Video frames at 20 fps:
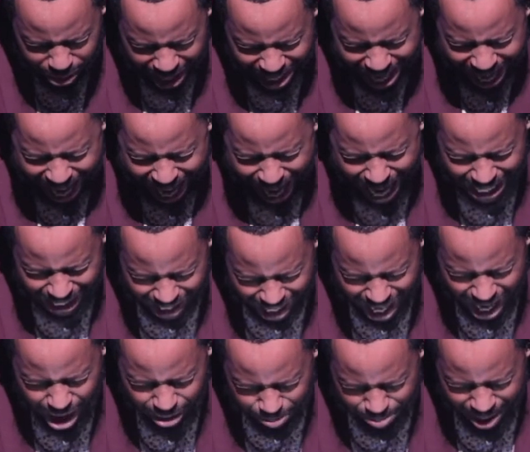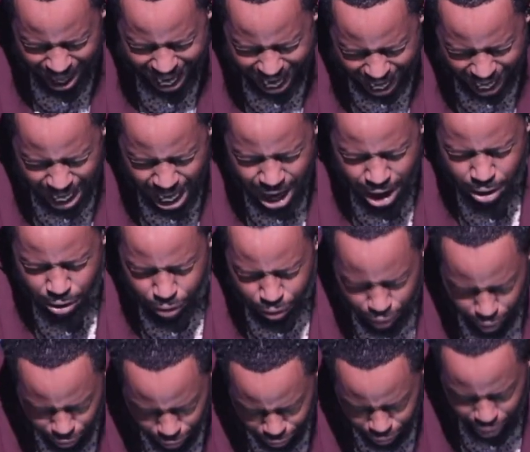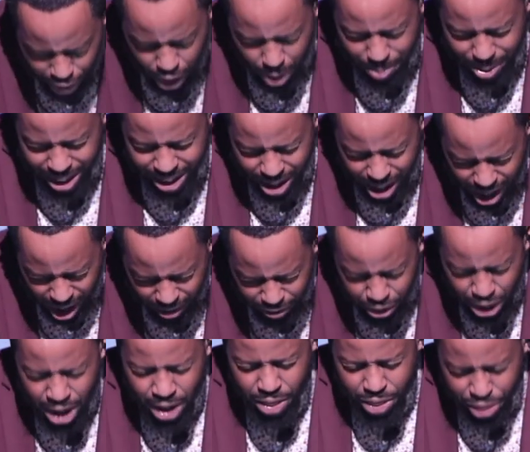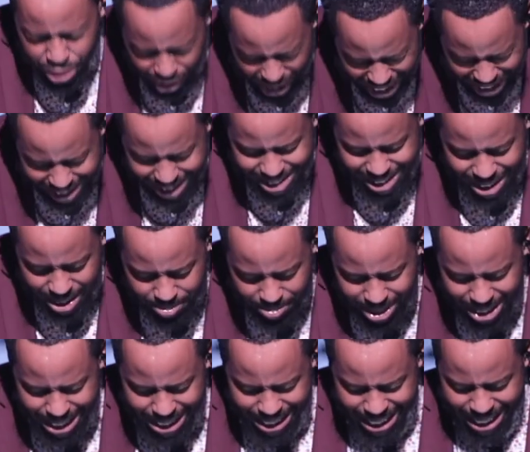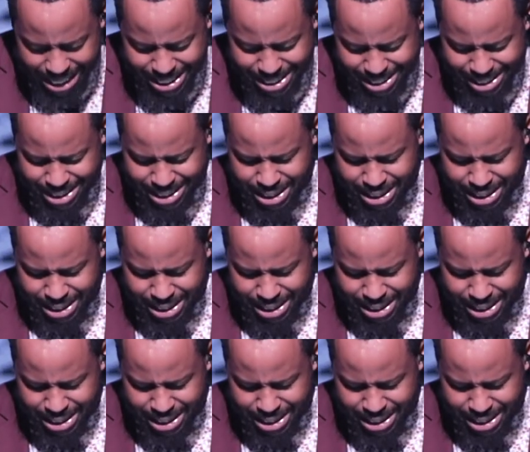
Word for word: than I love my fulfillment of things immediate.